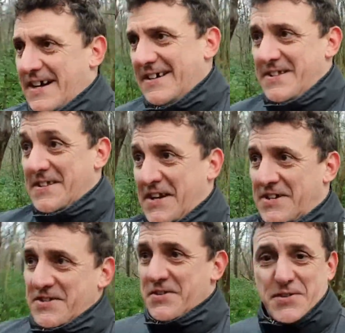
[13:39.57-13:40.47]

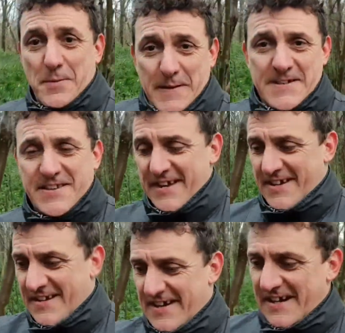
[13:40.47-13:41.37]
discussion topics,
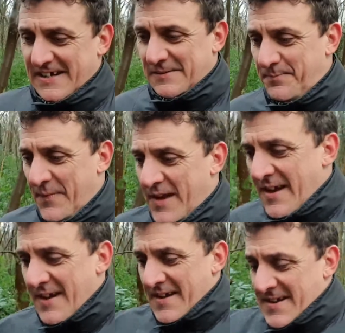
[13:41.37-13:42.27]
you
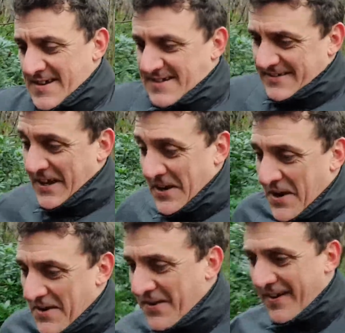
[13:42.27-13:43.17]

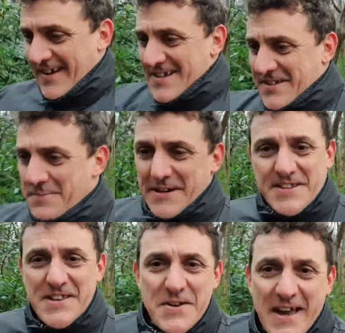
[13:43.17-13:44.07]
know, subjects
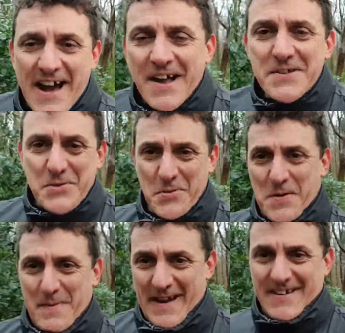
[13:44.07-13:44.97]
that you can't talk
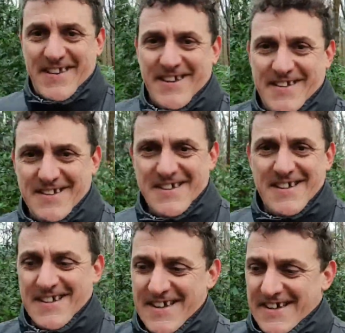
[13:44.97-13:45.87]
about.
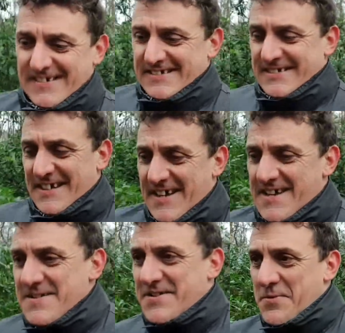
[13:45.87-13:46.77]

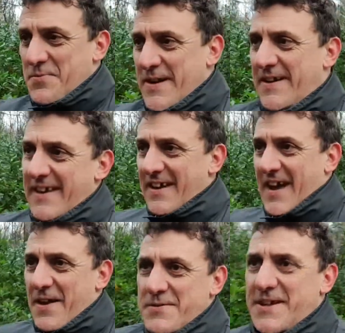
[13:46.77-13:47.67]
So you know,
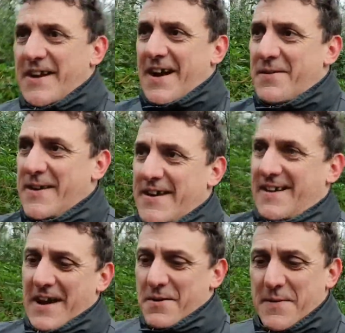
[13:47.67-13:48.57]
how
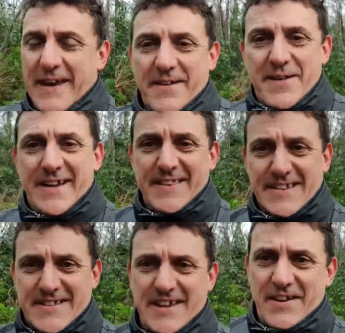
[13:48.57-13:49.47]
do we get around
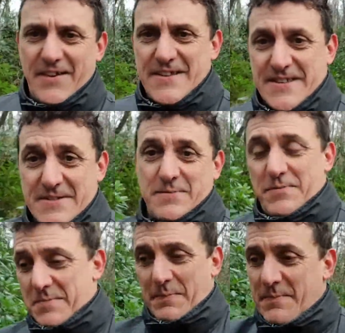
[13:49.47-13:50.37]
this? You know, this is
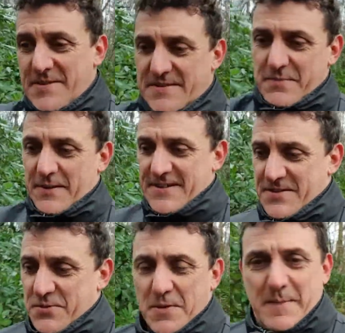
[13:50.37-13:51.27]
what this
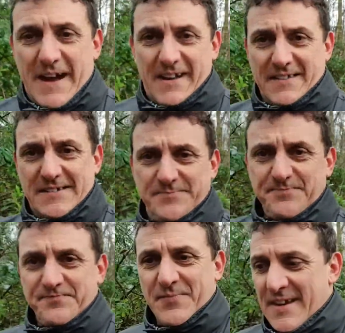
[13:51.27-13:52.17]
is all about.
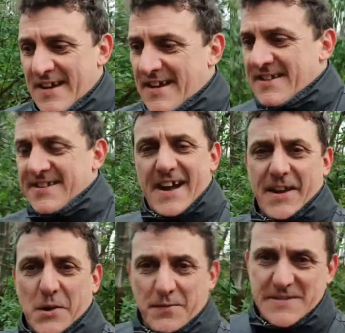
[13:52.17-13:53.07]

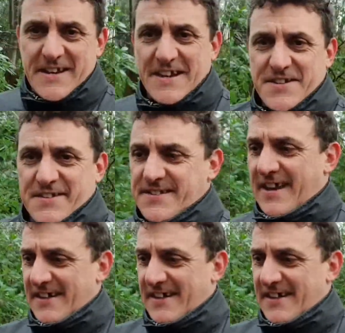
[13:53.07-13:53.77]
Starting conversations,